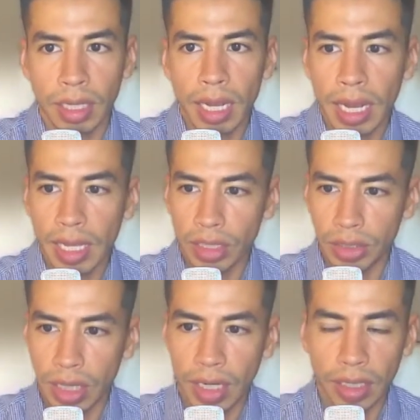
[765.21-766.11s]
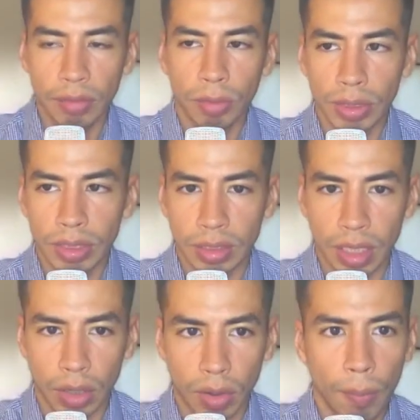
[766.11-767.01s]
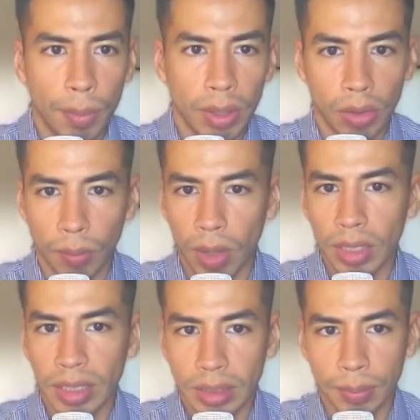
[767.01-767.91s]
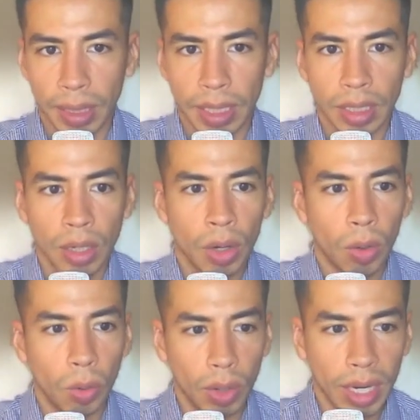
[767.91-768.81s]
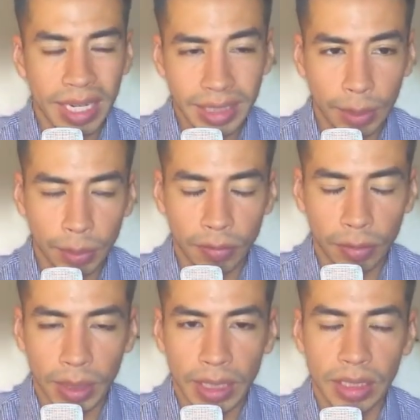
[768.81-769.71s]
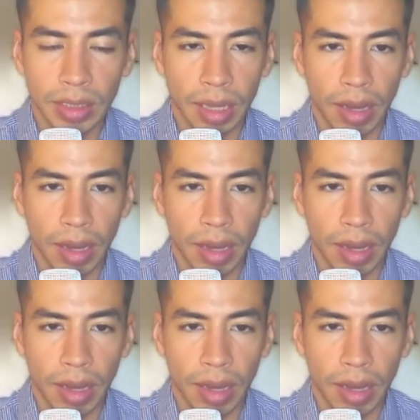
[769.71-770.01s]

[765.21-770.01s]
and there's not invoices that are open or marked as paid, or any type of information that